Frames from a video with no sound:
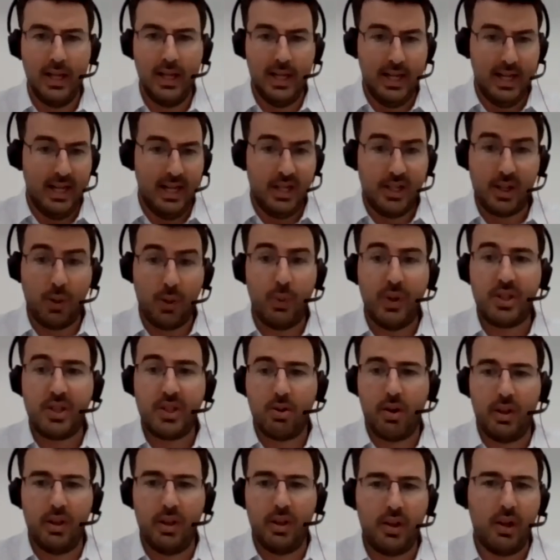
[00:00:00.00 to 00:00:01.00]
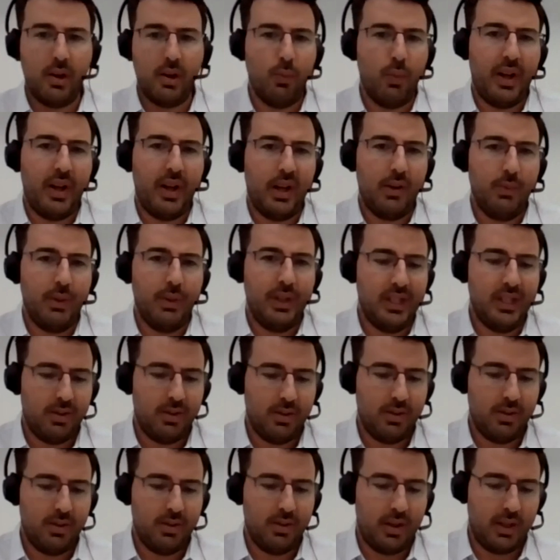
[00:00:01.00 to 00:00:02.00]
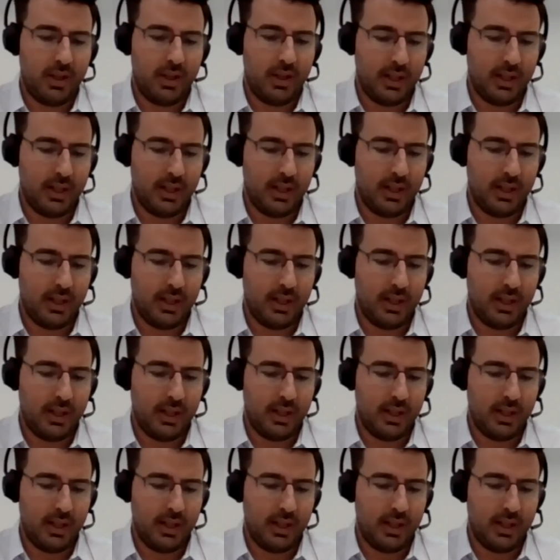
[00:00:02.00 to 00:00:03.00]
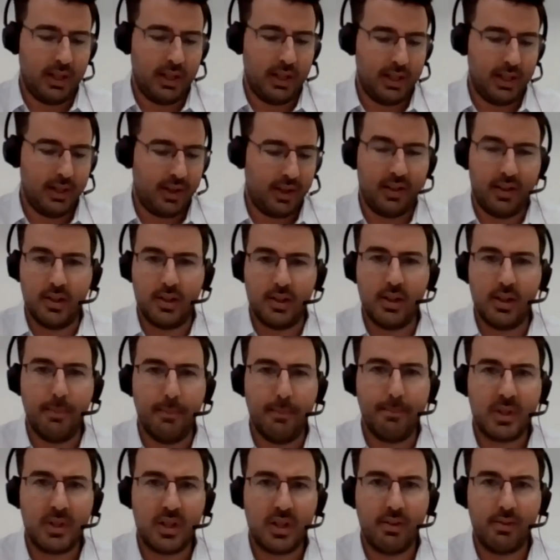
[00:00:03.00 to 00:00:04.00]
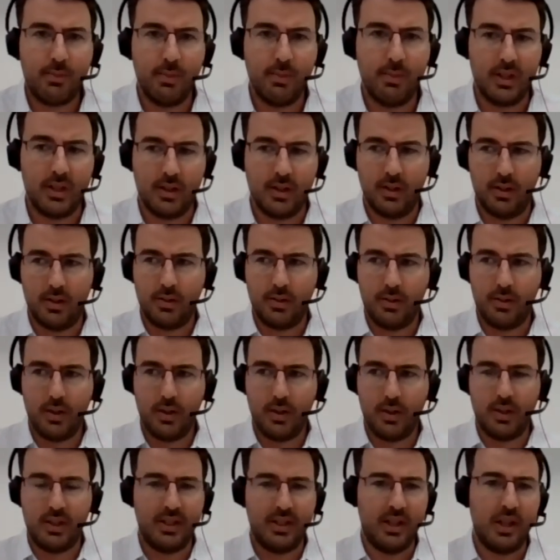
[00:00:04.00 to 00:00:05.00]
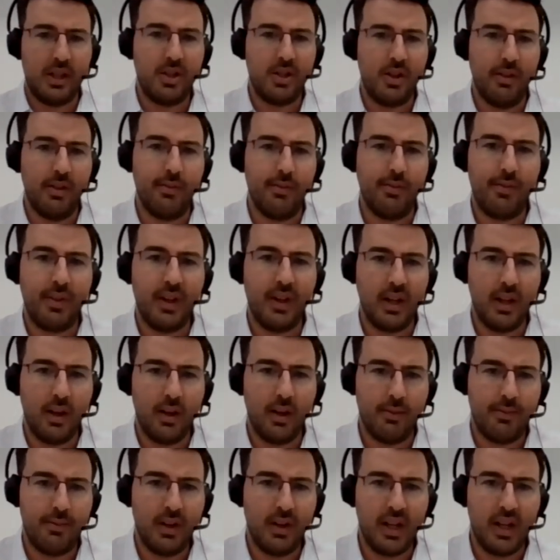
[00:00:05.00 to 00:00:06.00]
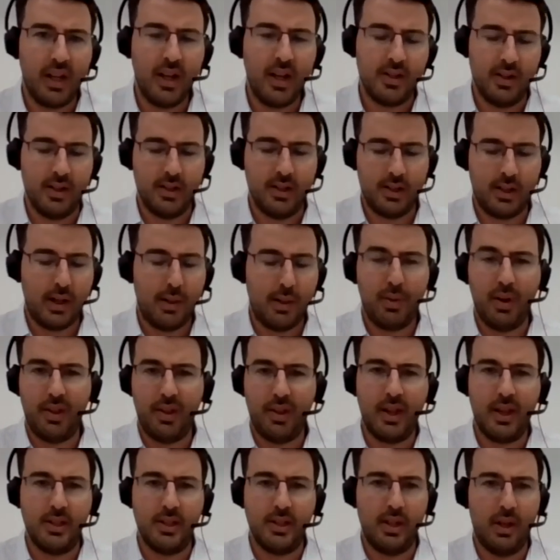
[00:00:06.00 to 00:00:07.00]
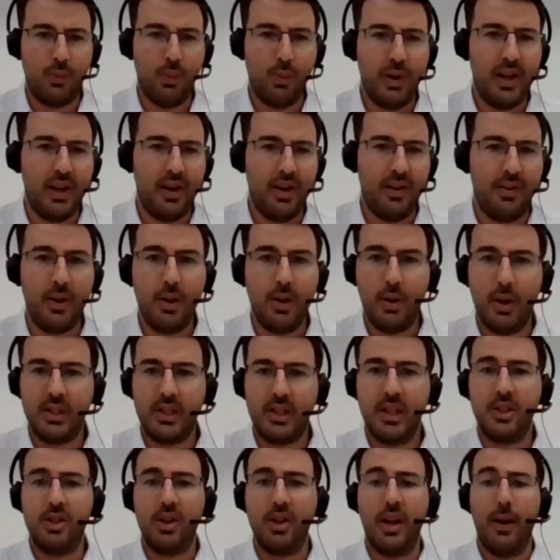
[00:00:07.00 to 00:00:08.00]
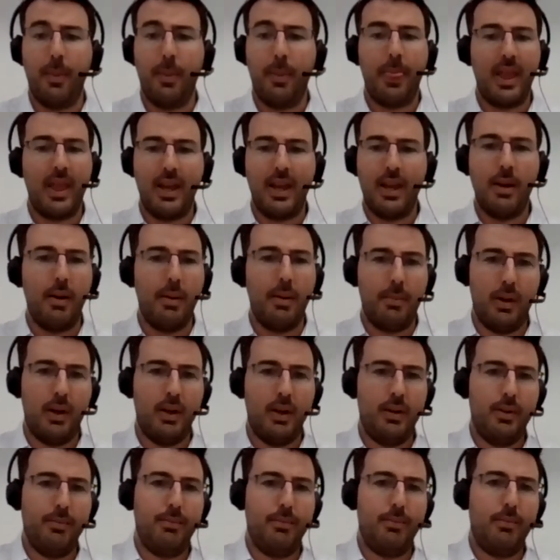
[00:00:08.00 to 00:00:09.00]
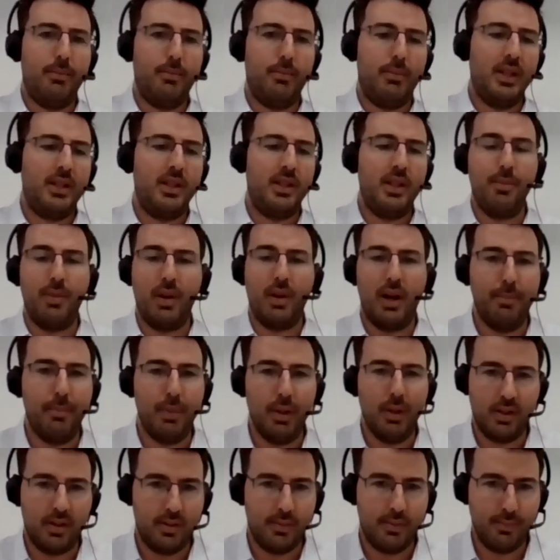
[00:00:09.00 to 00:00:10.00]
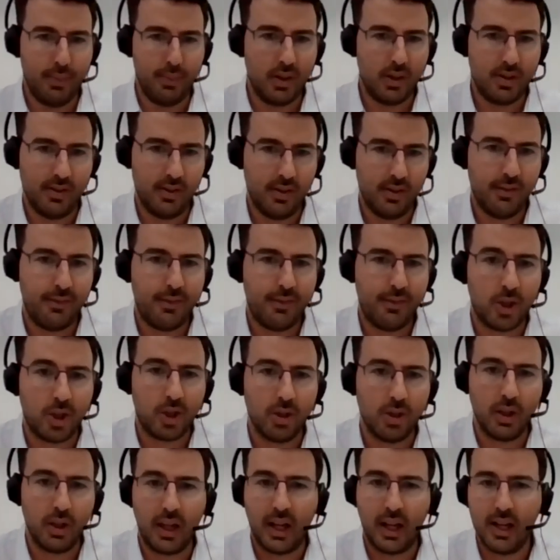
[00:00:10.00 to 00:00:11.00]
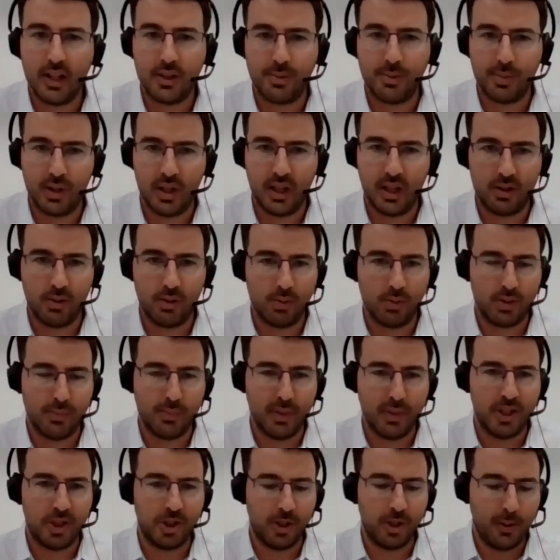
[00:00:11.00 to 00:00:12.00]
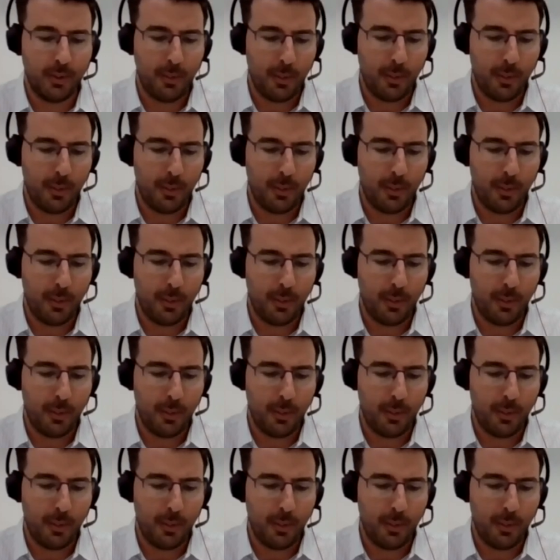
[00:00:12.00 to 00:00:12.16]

So we started looking, we started looking at this software and said, it's actually fairly easy. There's a couple of things that we needed to do. And essentially, my team and I built a functional engagement letter automation,